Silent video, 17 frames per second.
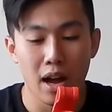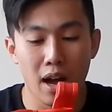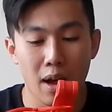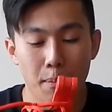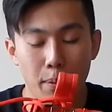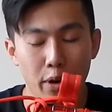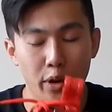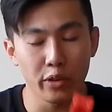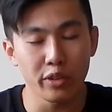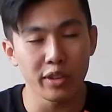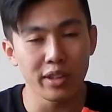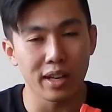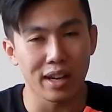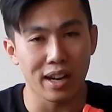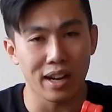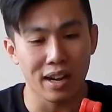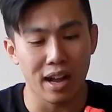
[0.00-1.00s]
personally,
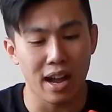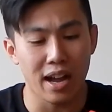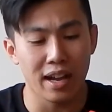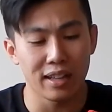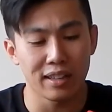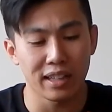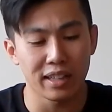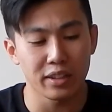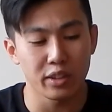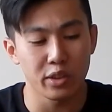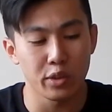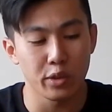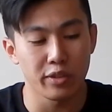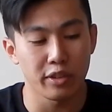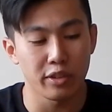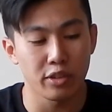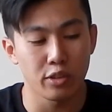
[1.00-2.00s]
I like to
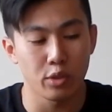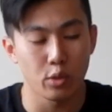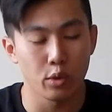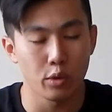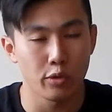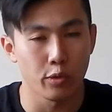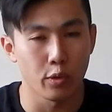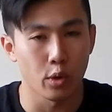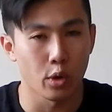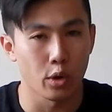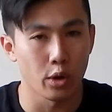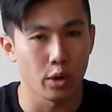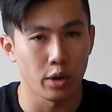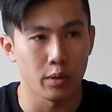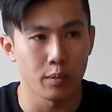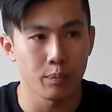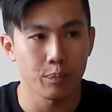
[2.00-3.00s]
use this shoe
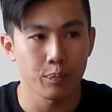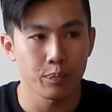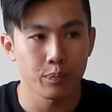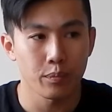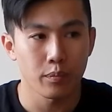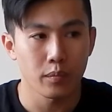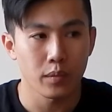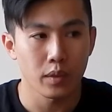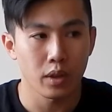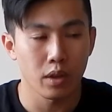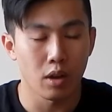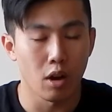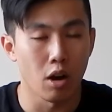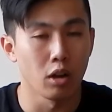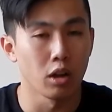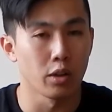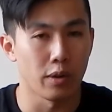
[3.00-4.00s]
for
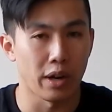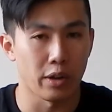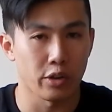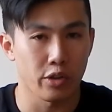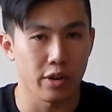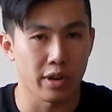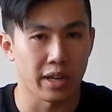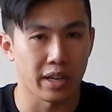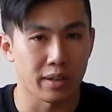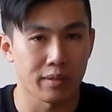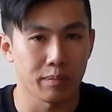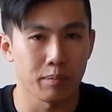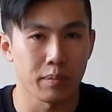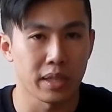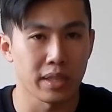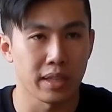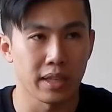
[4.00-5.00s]
all-around training,
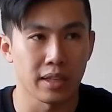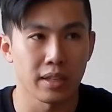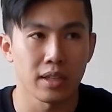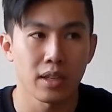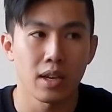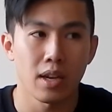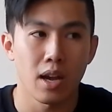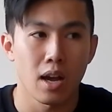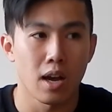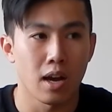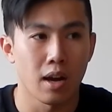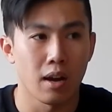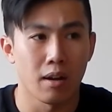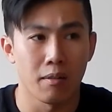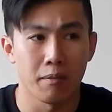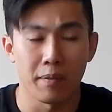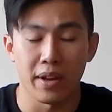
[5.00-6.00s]
meaning
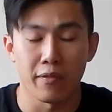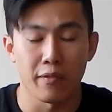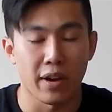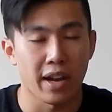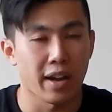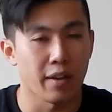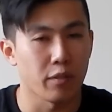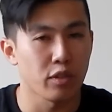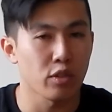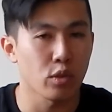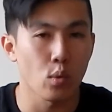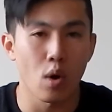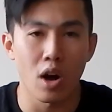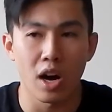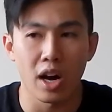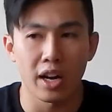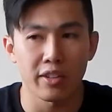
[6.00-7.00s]
if I have
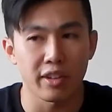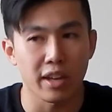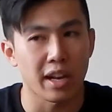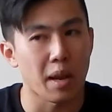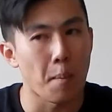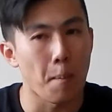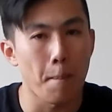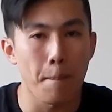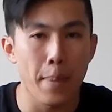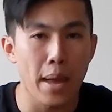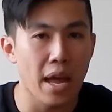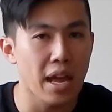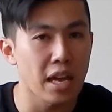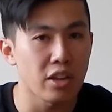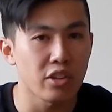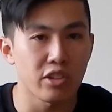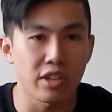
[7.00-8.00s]
squats and then
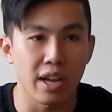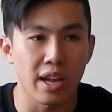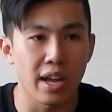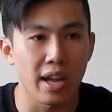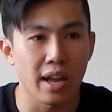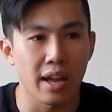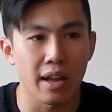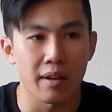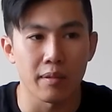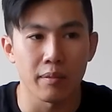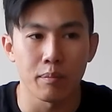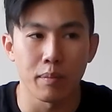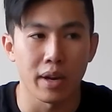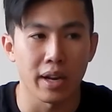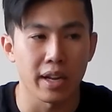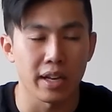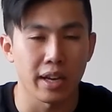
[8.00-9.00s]
bench and
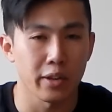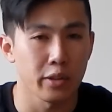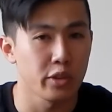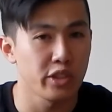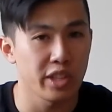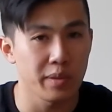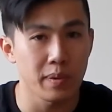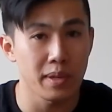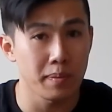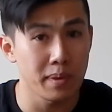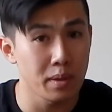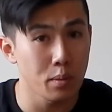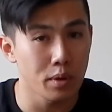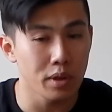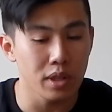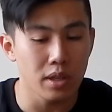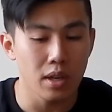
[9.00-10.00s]
my other GPP
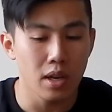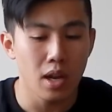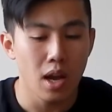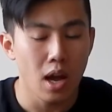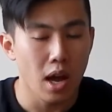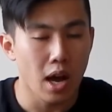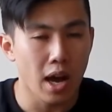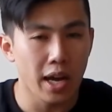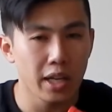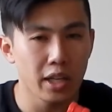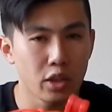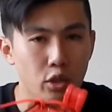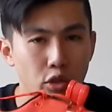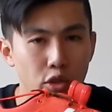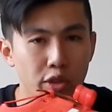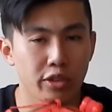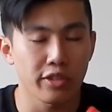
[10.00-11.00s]
work, I
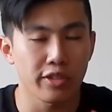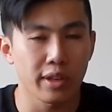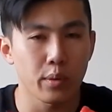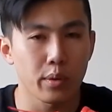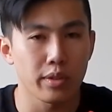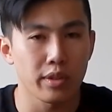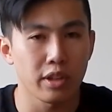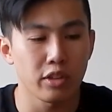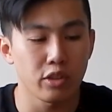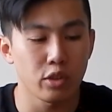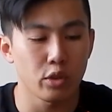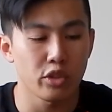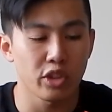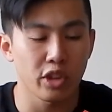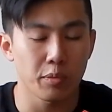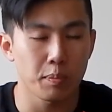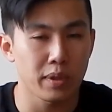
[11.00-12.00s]
usually stick with this shoe
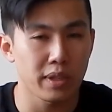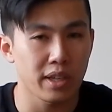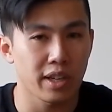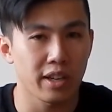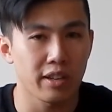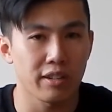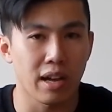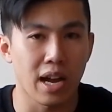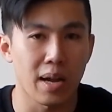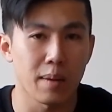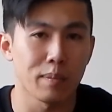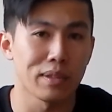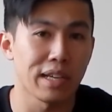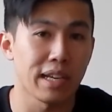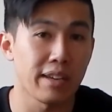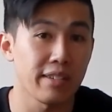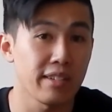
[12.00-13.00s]
just because I'm
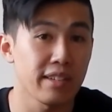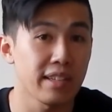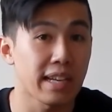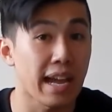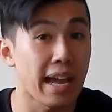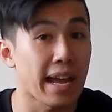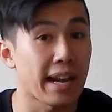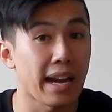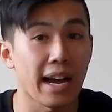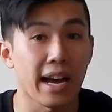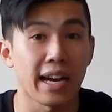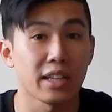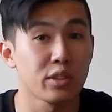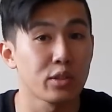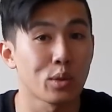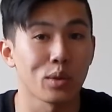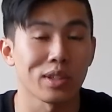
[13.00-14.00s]
lazy and I
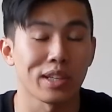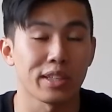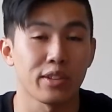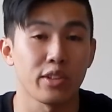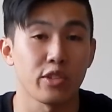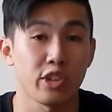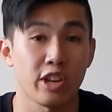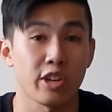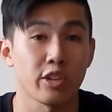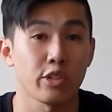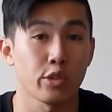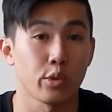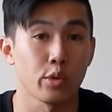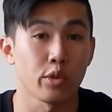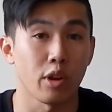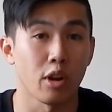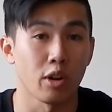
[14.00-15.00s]
don't like to change
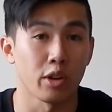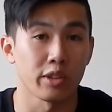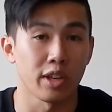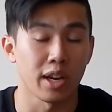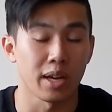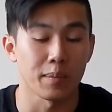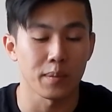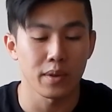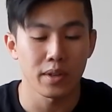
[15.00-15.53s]
shoes all the time.